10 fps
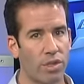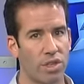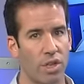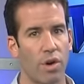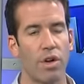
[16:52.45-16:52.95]
is
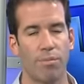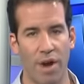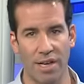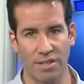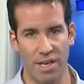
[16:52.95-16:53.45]
a learning
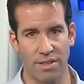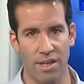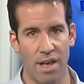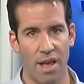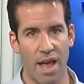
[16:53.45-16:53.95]
process,
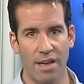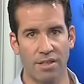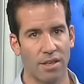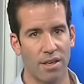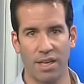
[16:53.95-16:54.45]
and
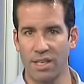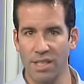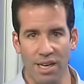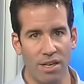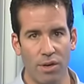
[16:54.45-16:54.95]
it's going to
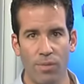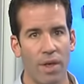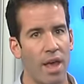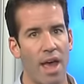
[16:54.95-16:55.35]
continue.